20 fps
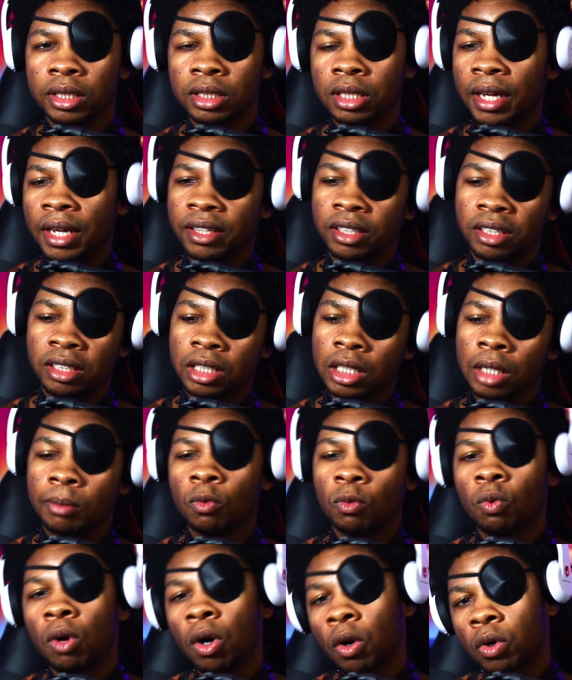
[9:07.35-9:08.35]
It's like a
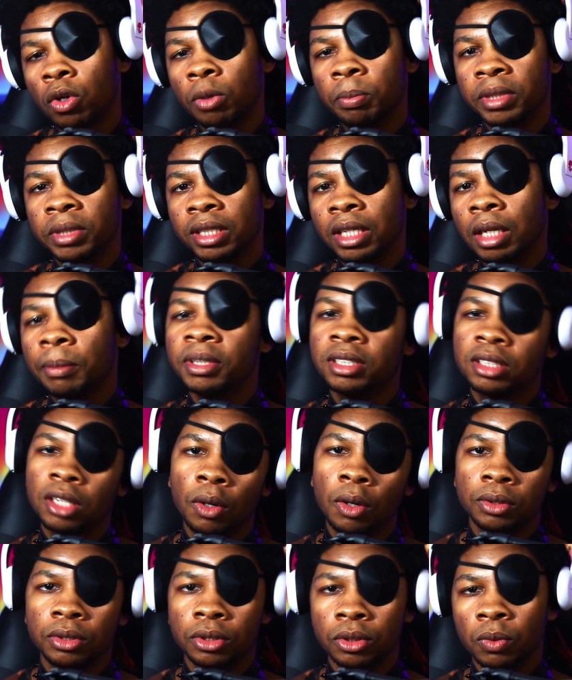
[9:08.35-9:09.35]
come walk with me, let me
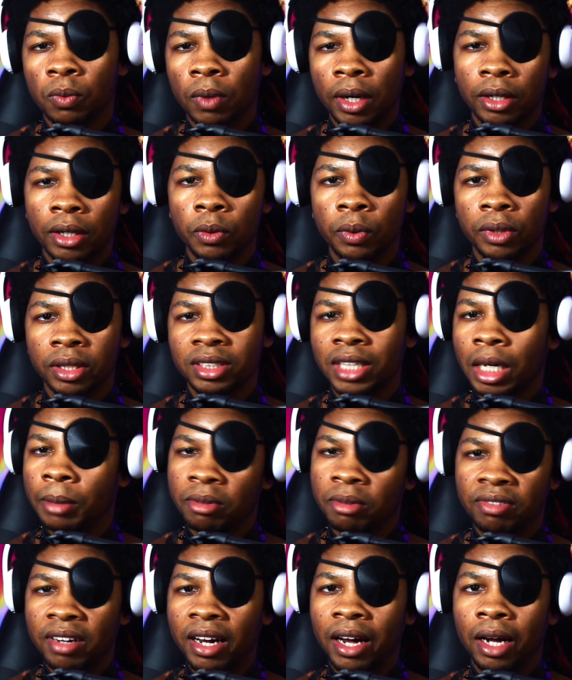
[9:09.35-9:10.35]
talk to you right quick type
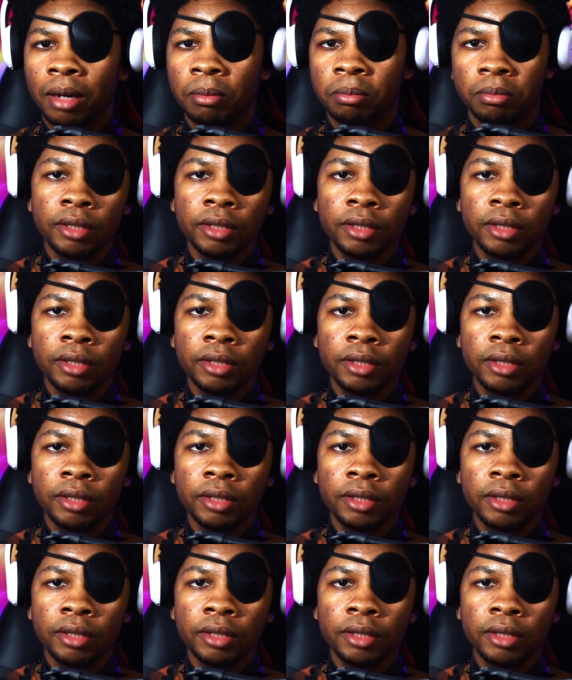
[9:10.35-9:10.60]
of vibe.